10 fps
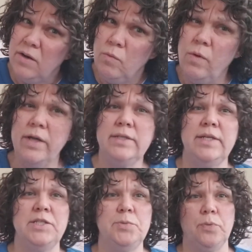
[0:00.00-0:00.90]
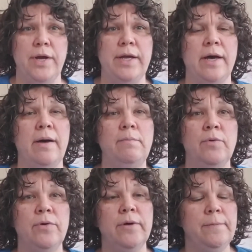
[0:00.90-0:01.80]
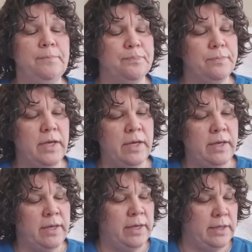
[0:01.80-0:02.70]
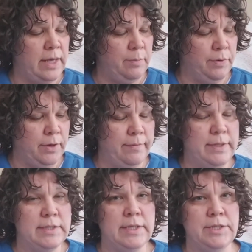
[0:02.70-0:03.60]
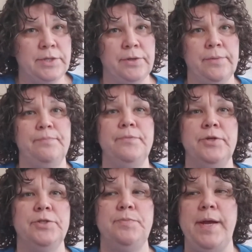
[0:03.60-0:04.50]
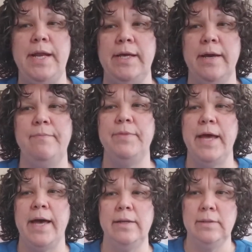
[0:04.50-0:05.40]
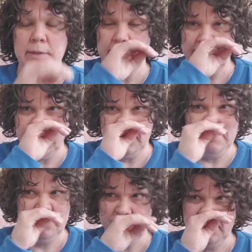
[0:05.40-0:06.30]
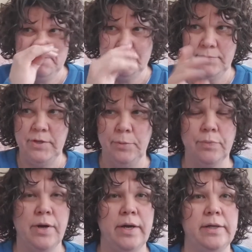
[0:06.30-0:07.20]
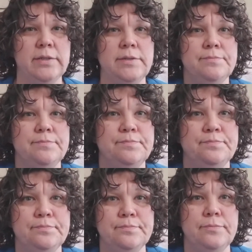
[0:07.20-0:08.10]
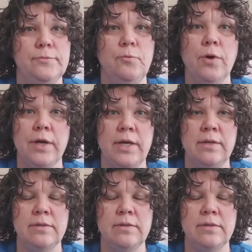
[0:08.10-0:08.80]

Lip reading: want to spring up more. And I think part of it's because you're speeding up that your product working.